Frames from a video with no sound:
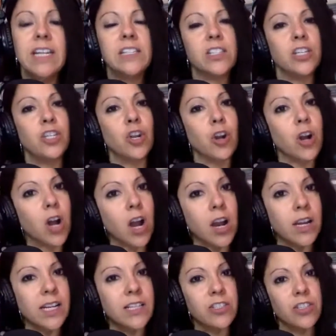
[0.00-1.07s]
It's your
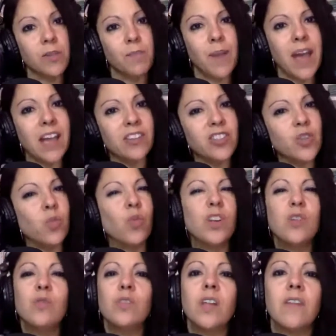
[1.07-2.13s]
heart, it's your passion. What do
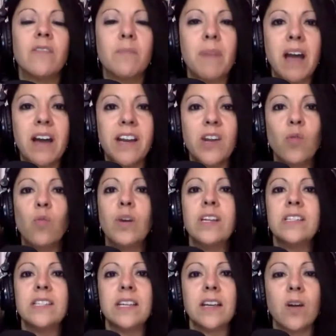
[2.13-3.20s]
you love about it? What
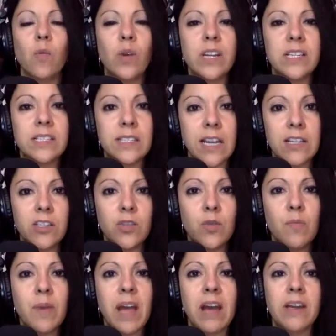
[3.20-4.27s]
is it? What excites you
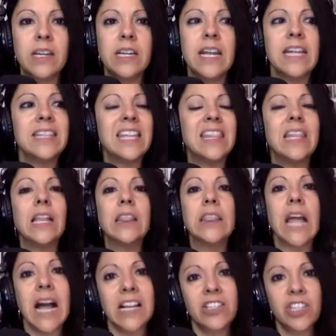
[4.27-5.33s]
about it? And then the
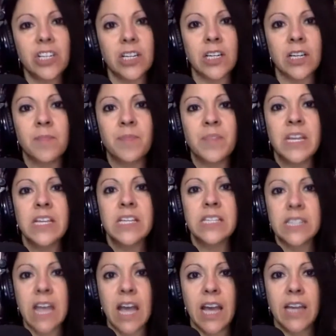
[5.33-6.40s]
logic
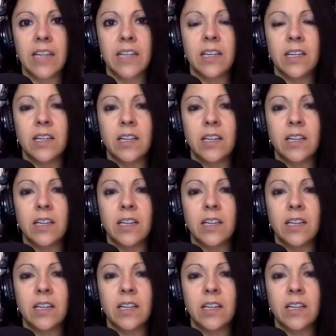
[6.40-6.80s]
side.